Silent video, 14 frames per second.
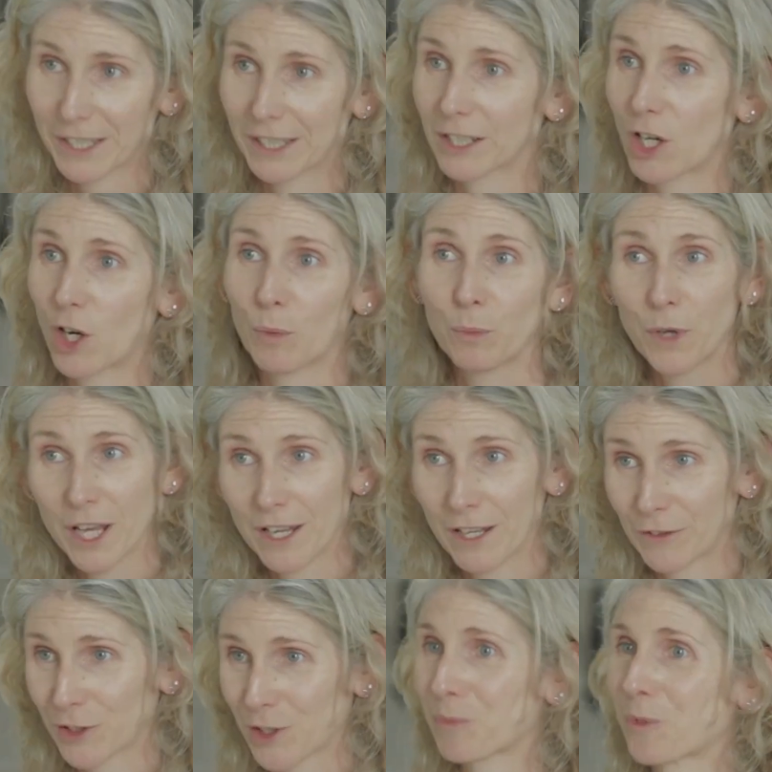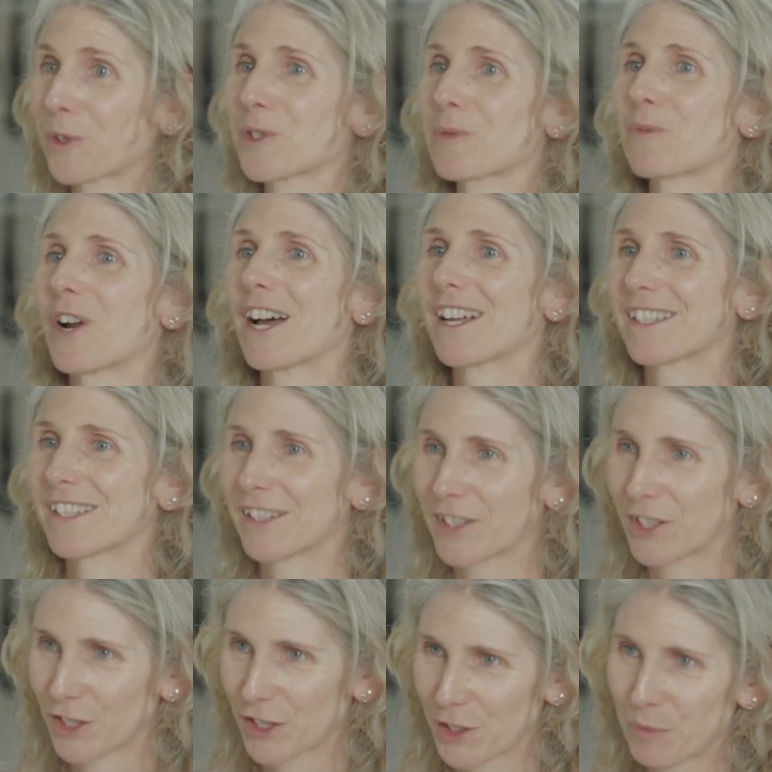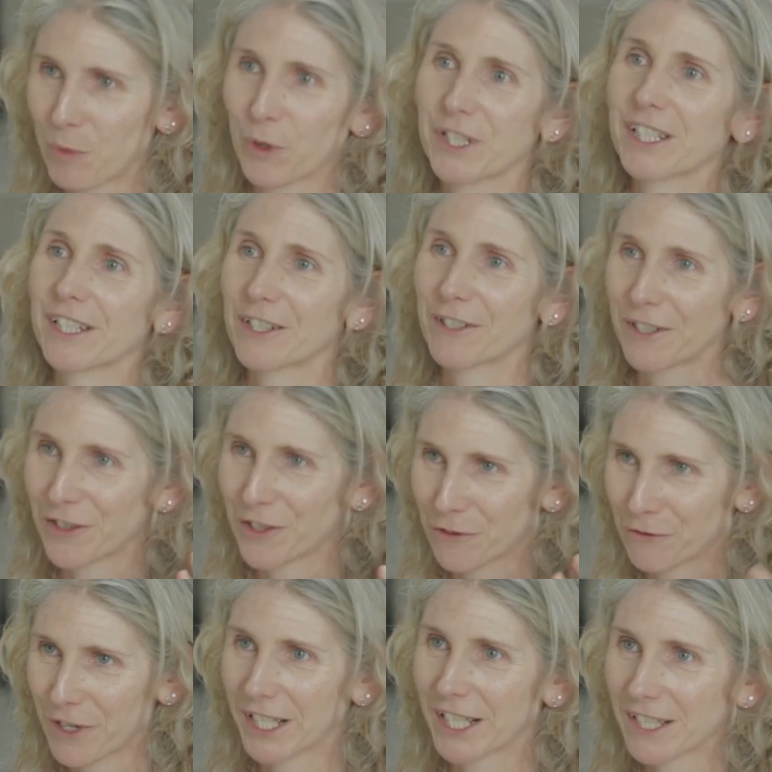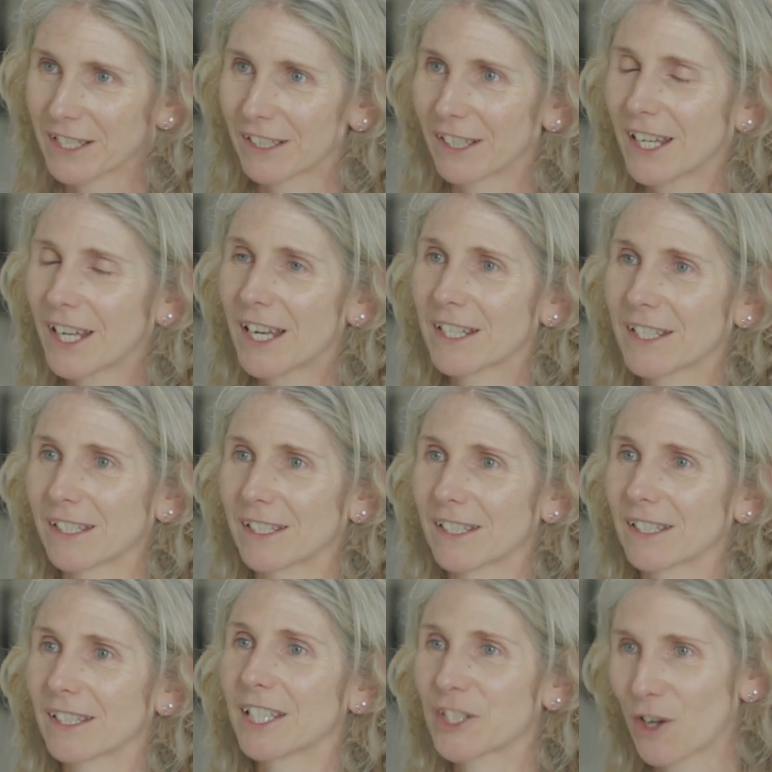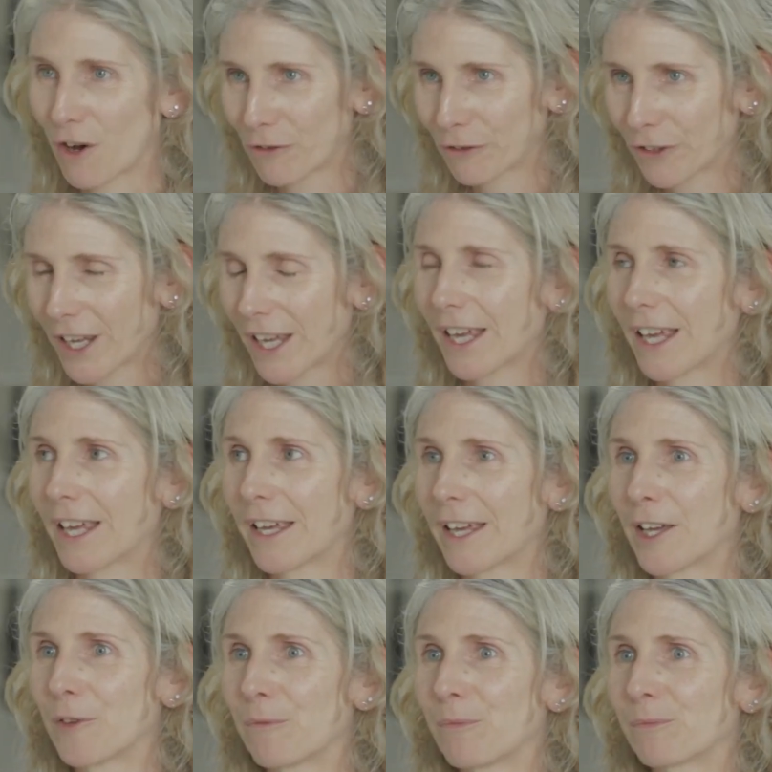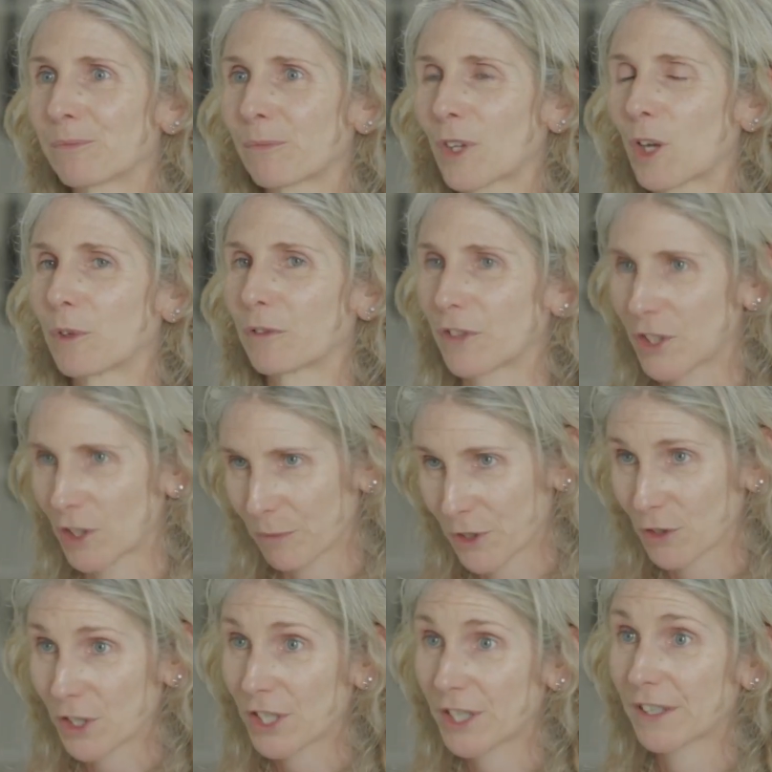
They'll come in their sports bras, in their sports gear, and they're ready to kit off. But for some students,